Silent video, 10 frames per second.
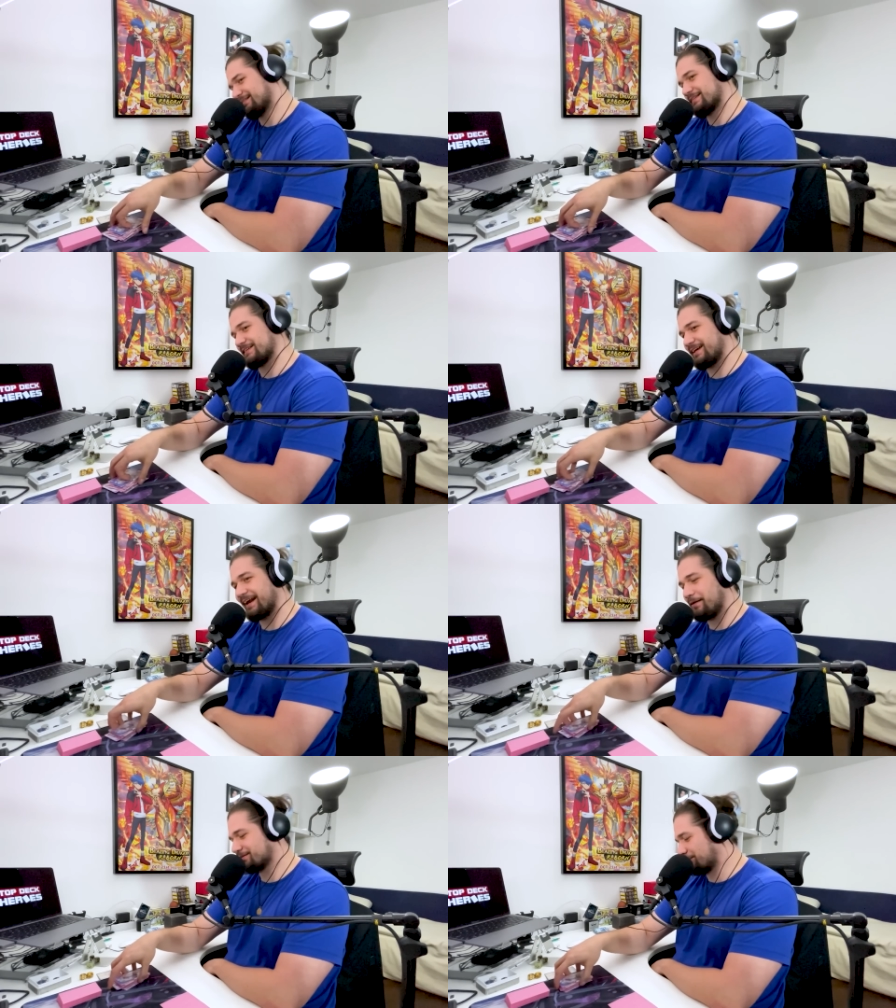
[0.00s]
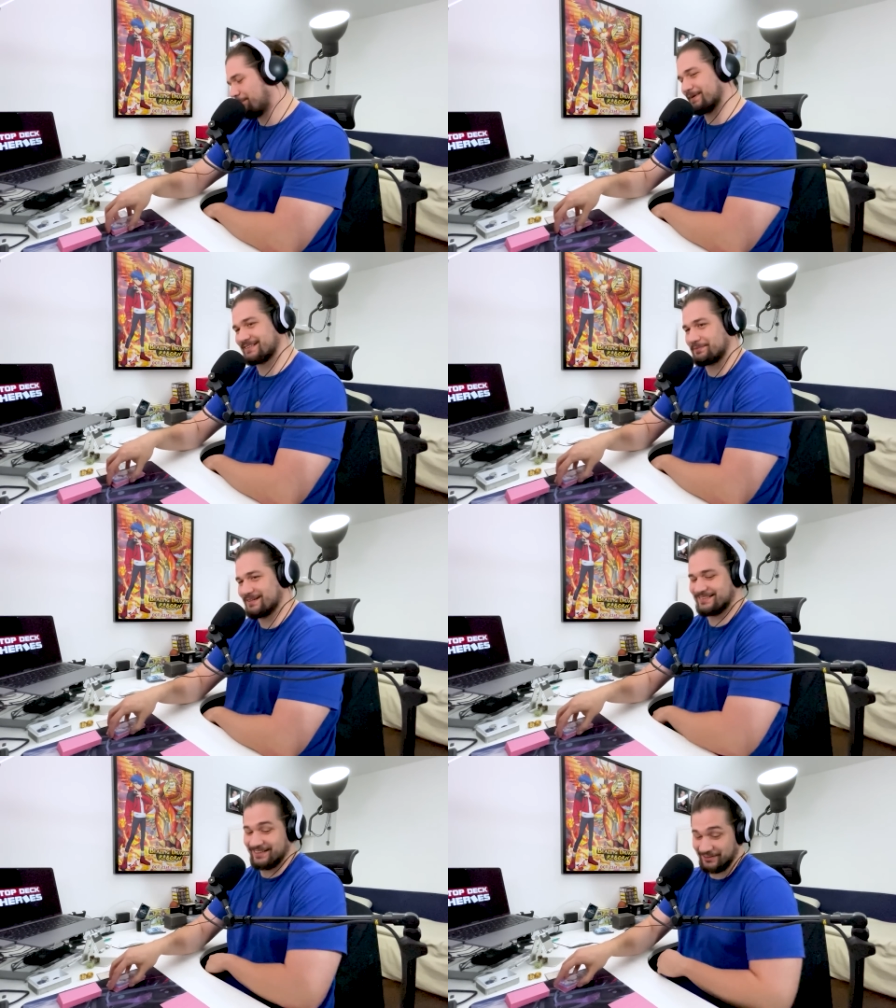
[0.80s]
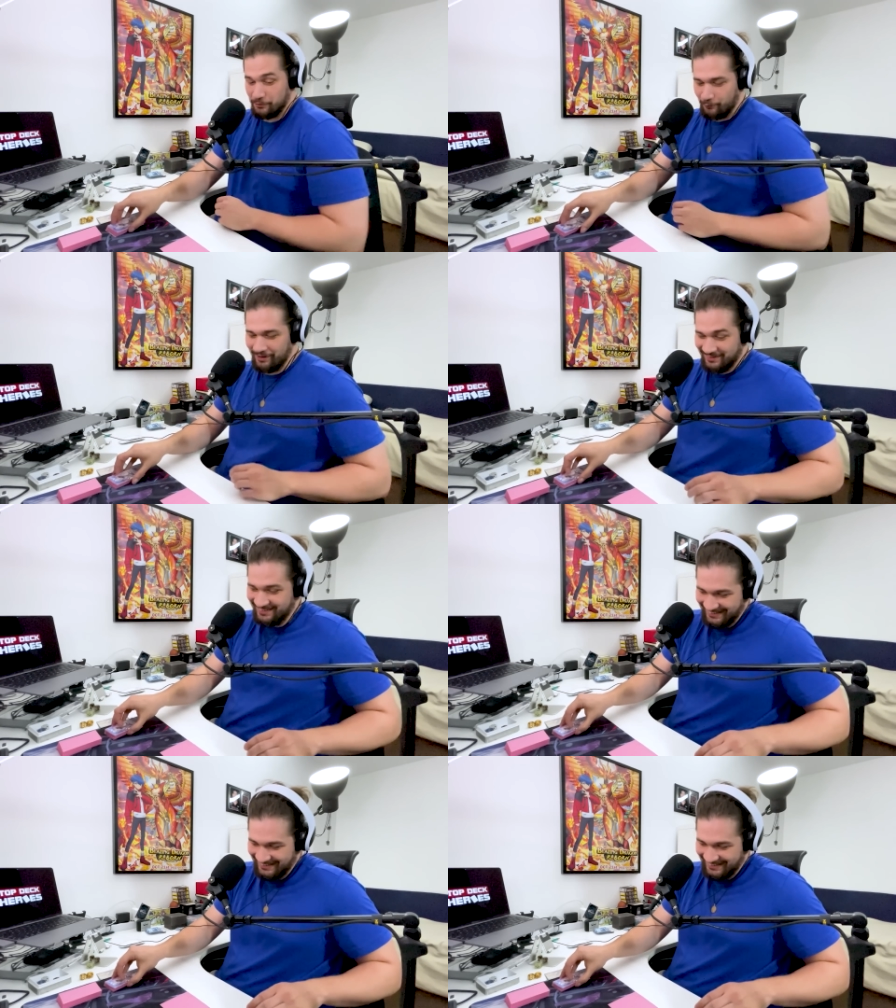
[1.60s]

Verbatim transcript: See, it helps to be pessimistic. You win.